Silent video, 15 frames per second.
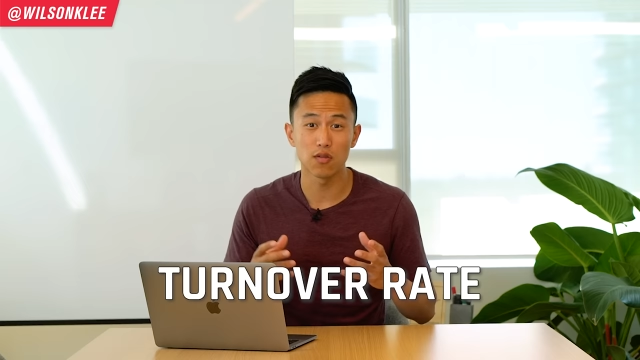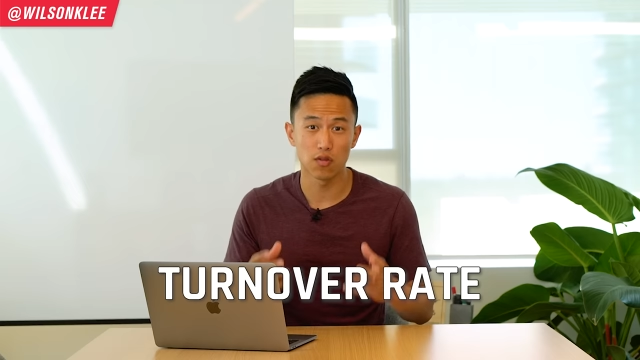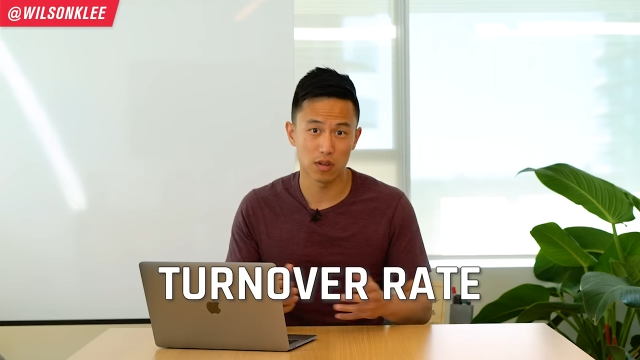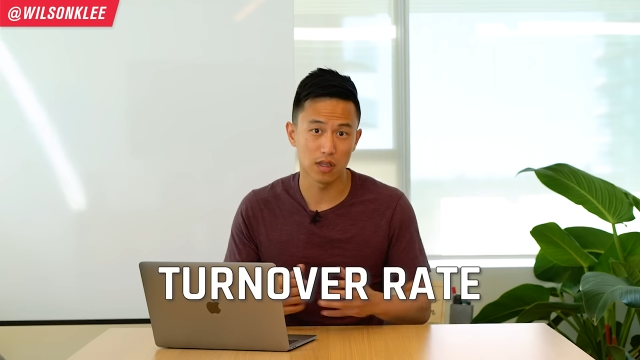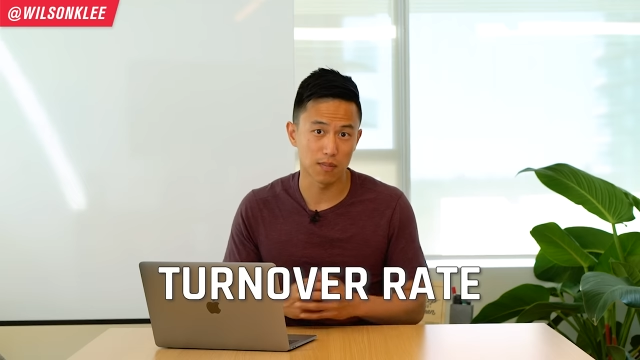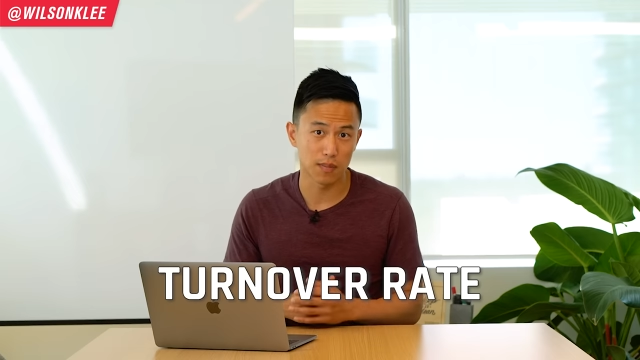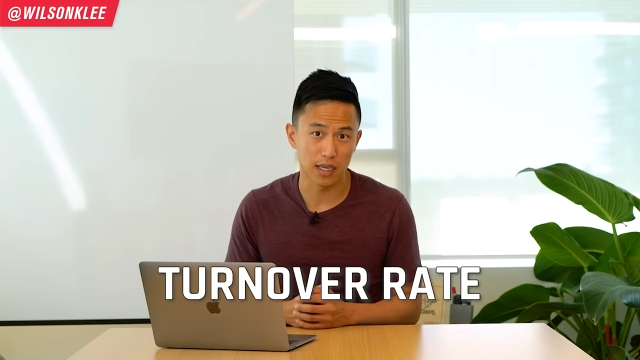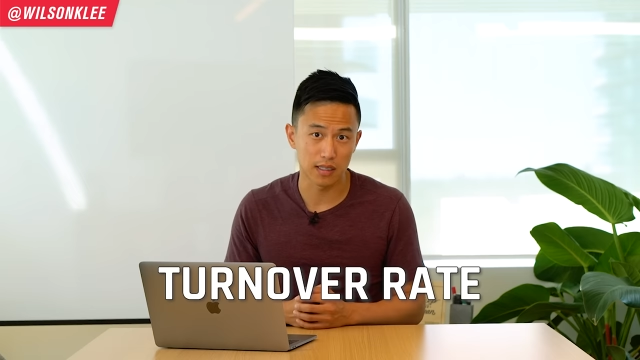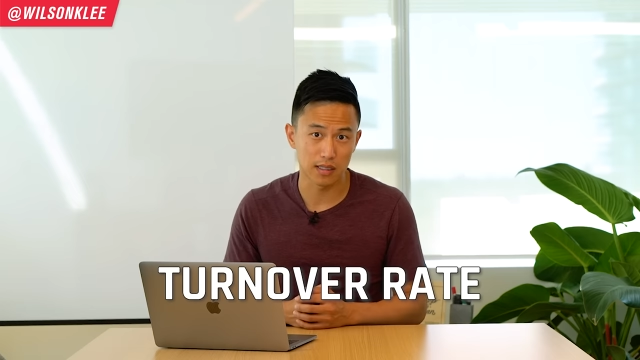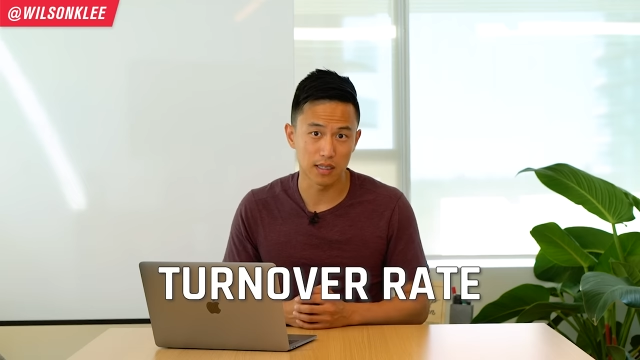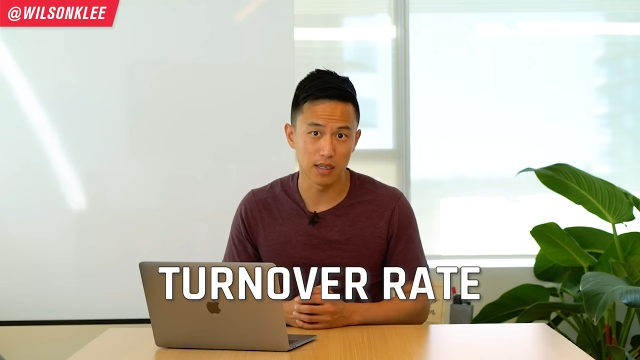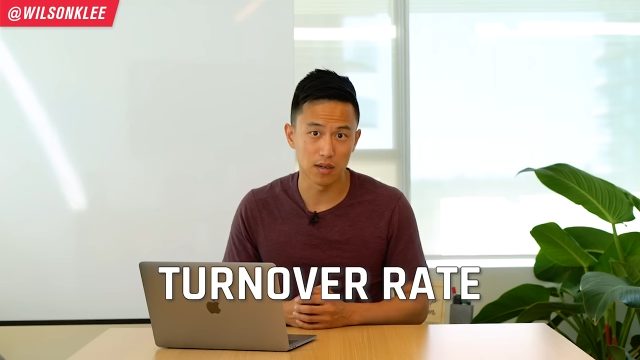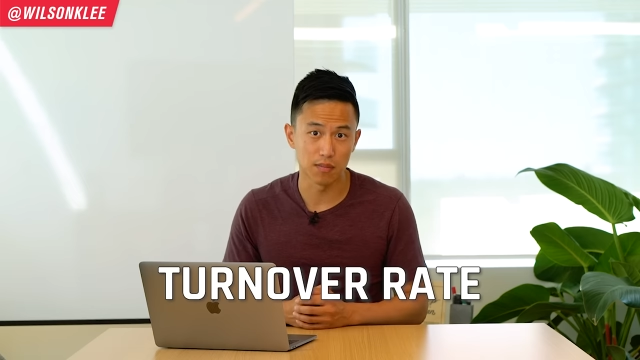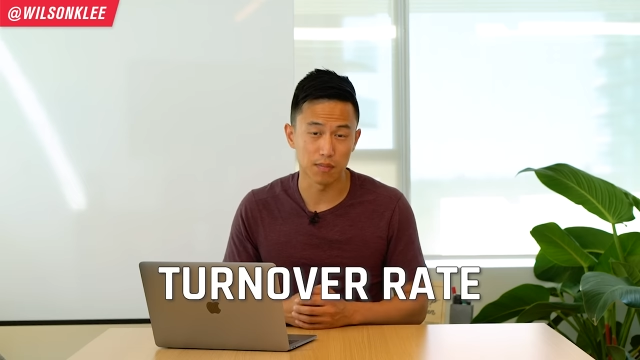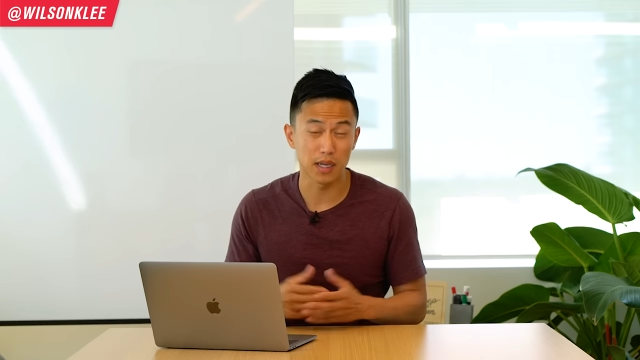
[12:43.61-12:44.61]
really big
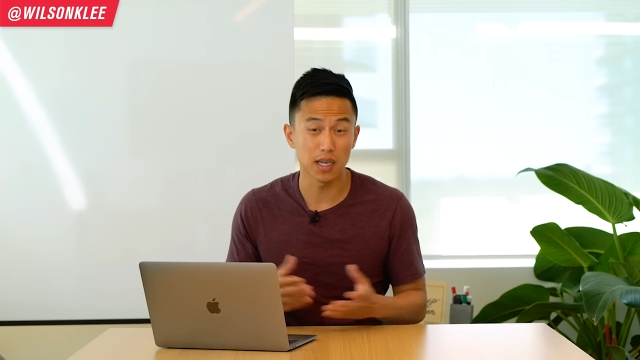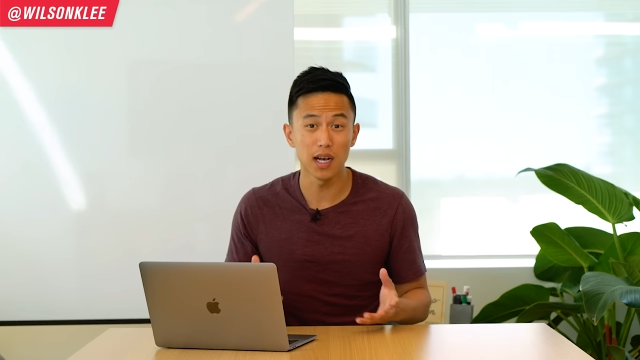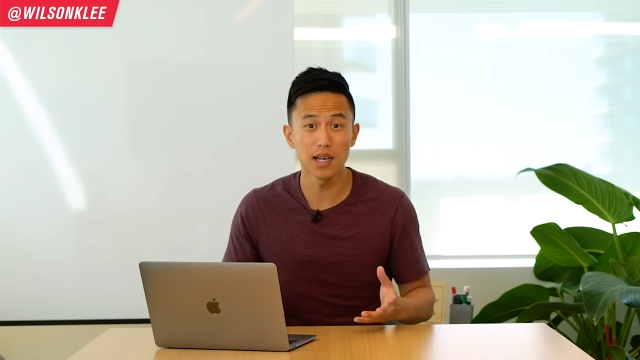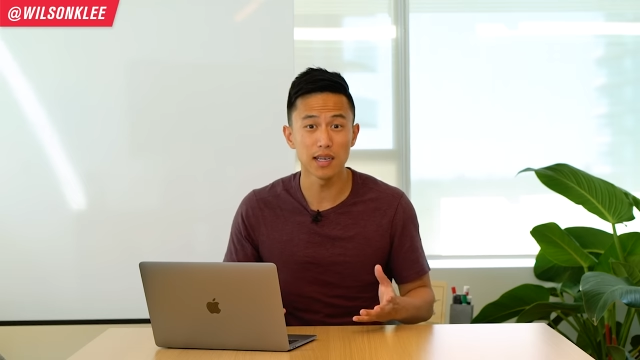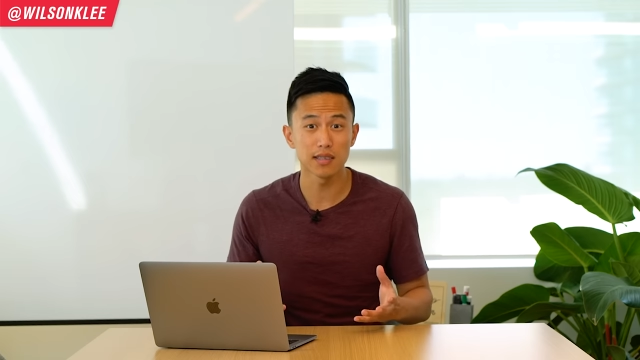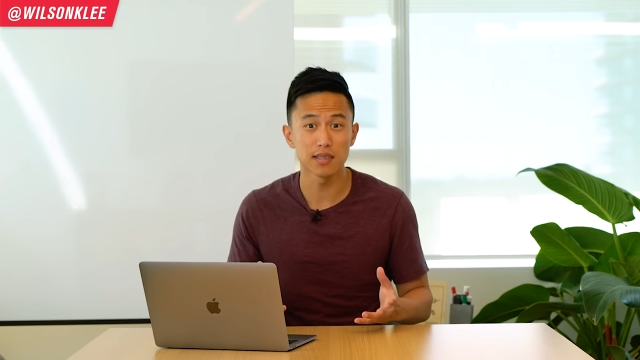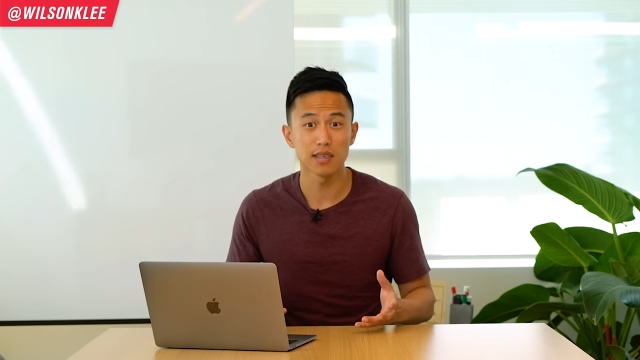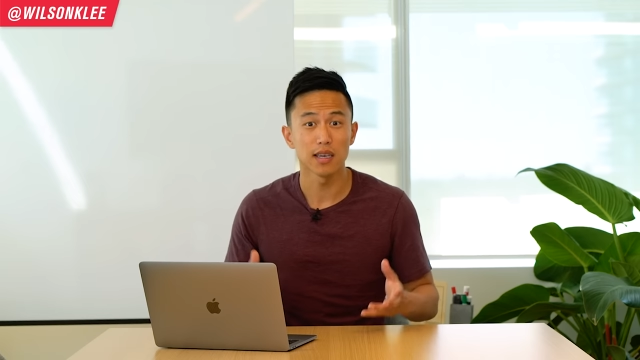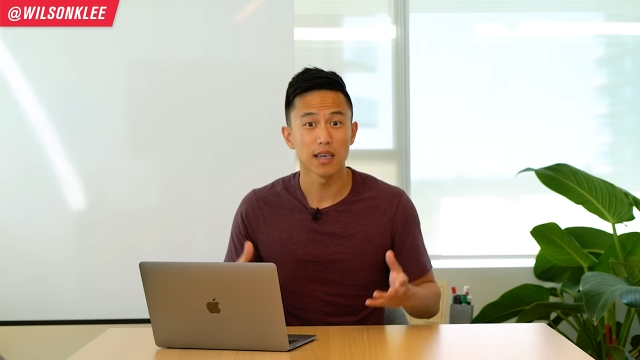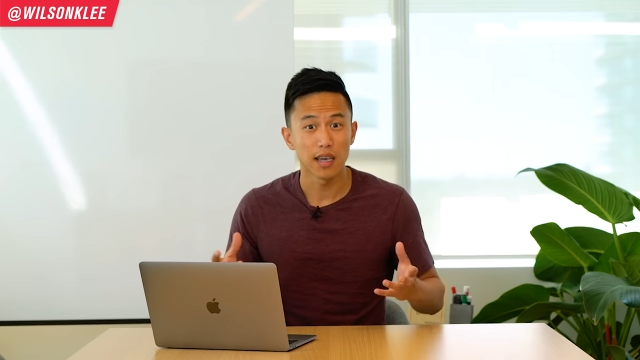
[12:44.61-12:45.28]
deal because